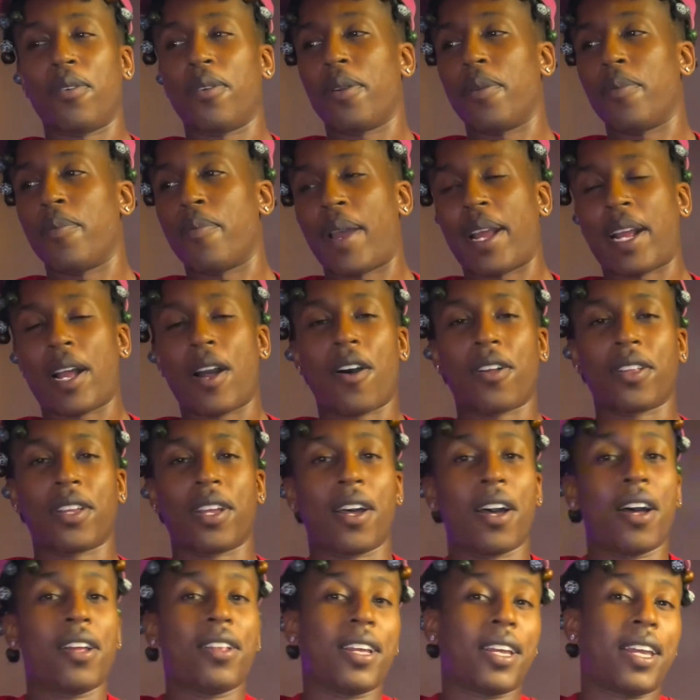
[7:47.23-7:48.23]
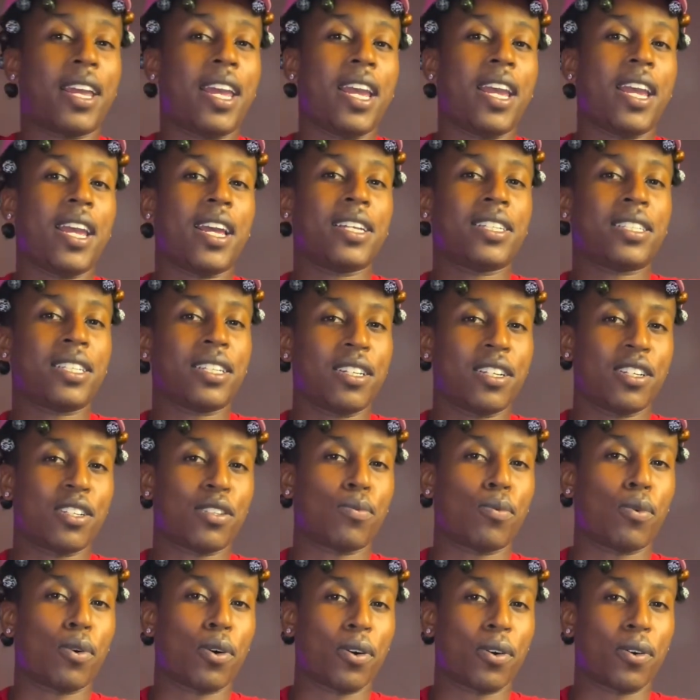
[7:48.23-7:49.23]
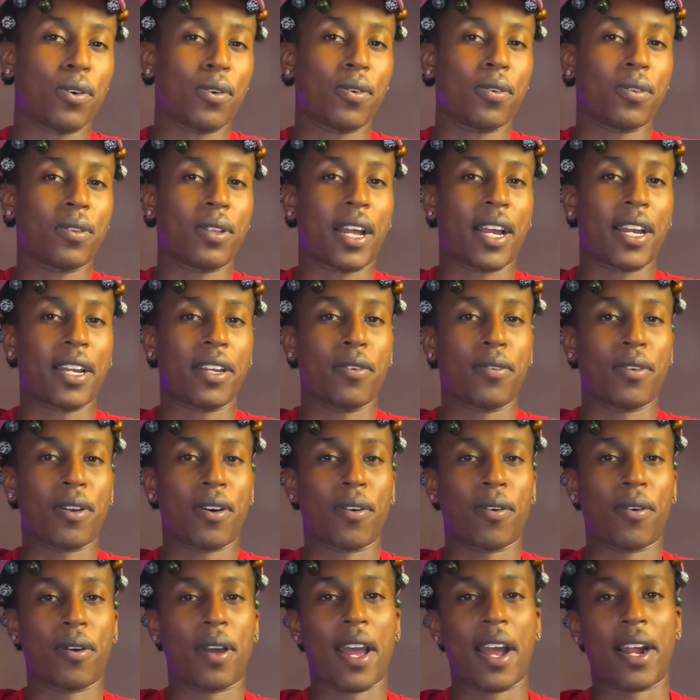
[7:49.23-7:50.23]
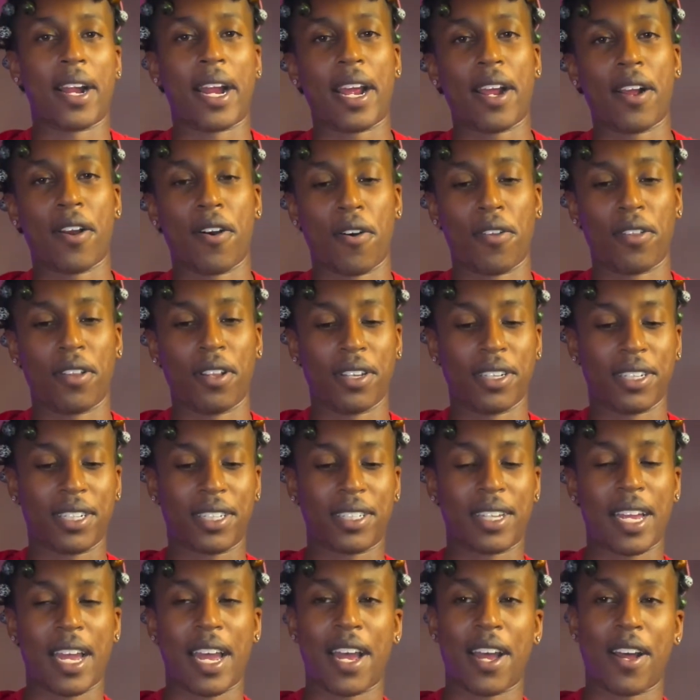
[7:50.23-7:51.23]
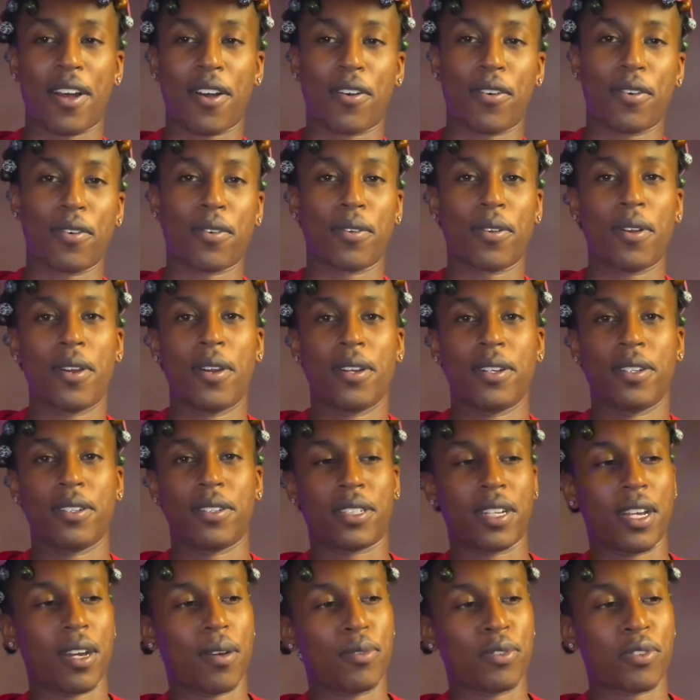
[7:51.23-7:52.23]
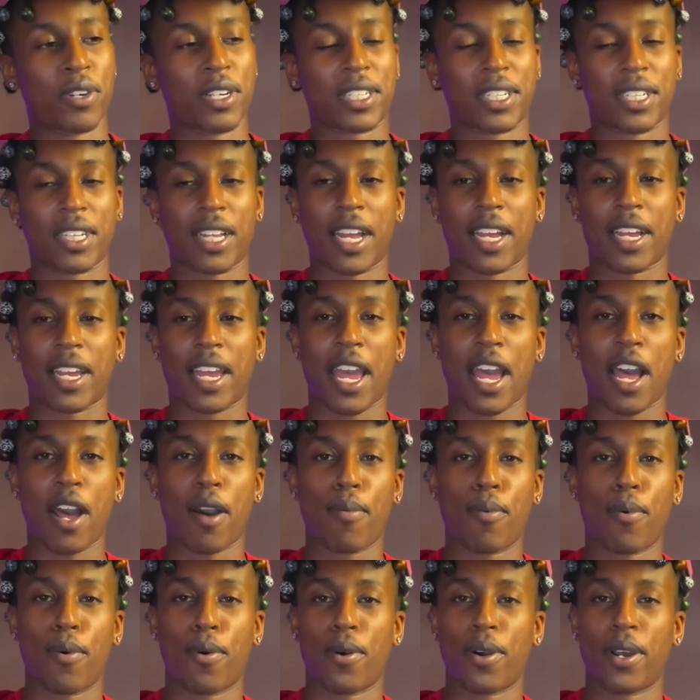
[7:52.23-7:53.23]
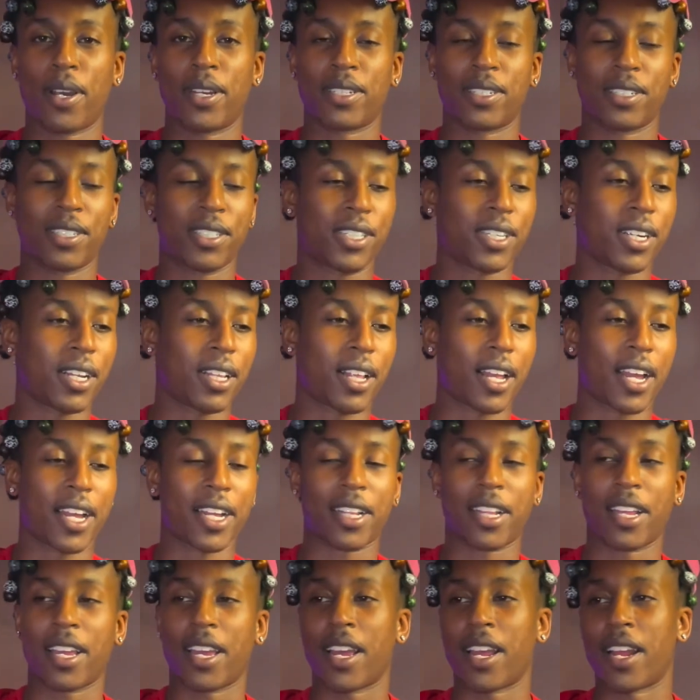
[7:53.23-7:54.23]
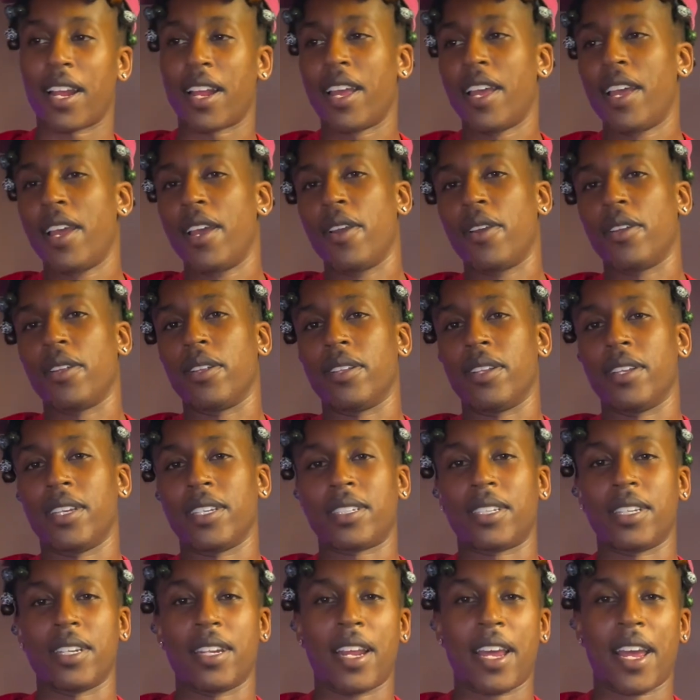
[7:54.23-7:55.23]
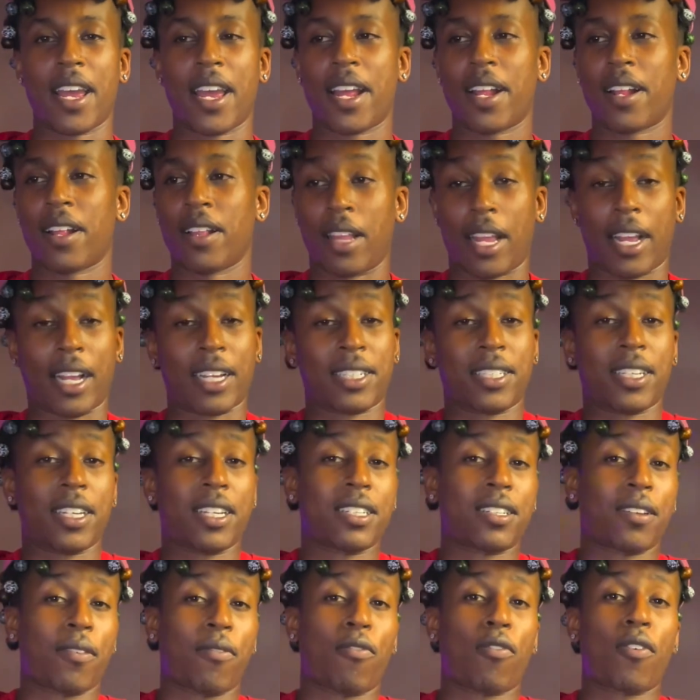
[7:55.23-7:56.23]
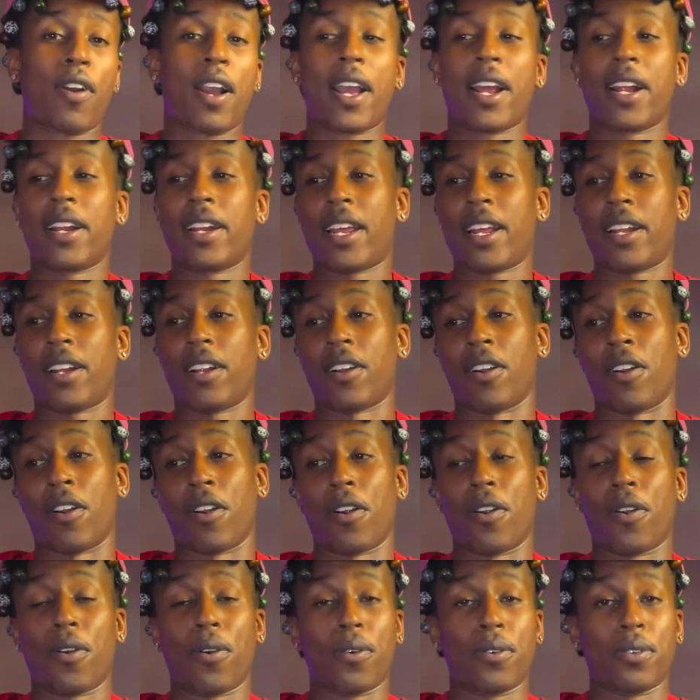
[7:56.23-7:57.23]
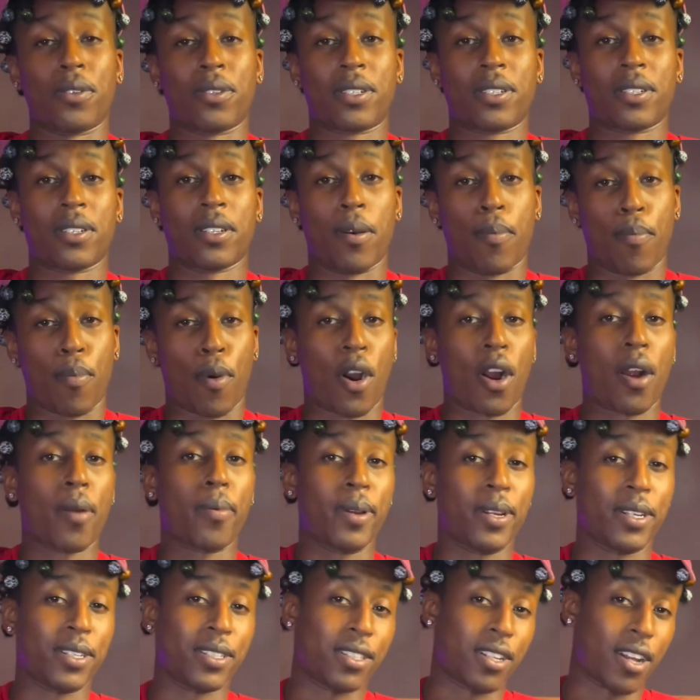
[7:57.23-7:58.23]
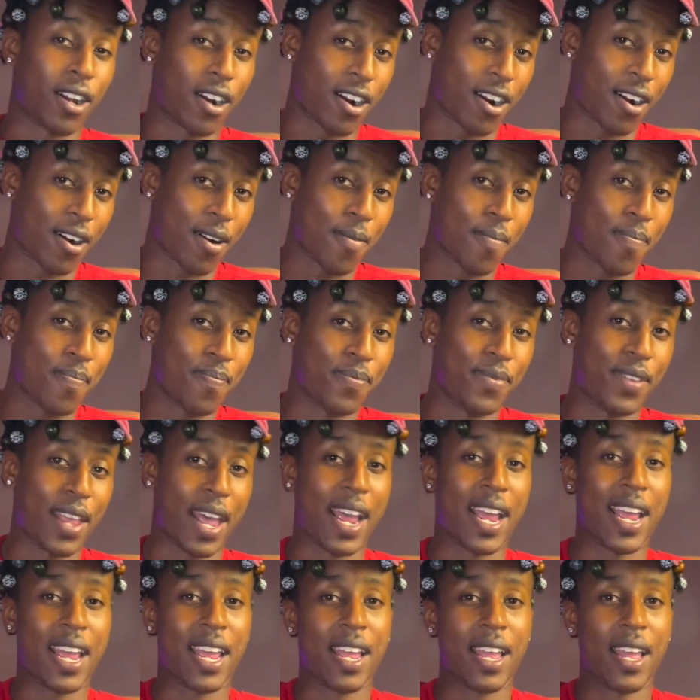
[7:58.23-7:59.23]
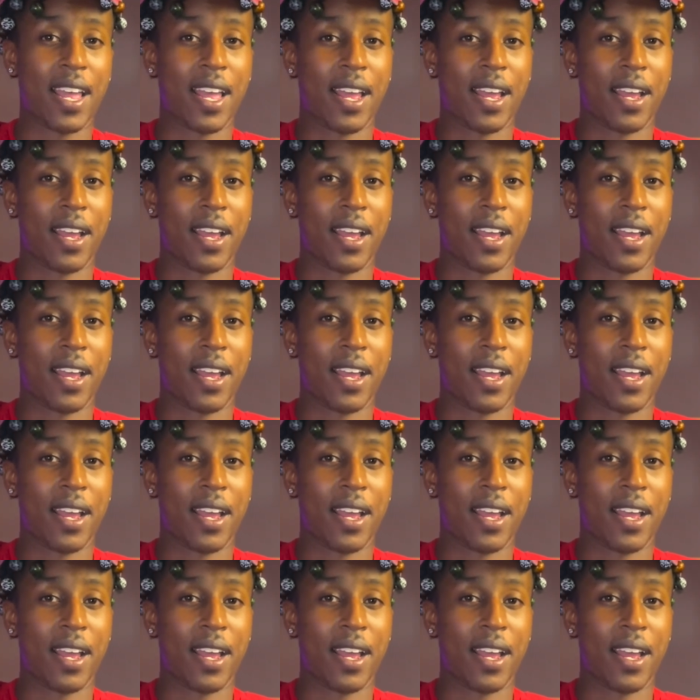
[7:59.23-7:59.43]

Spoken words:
make all the other Kens in this world, like, have their own little style, some dressing like cowboys and shit like that, this and that. Like I said, it's a frat. And then the girls, the Barbies there, they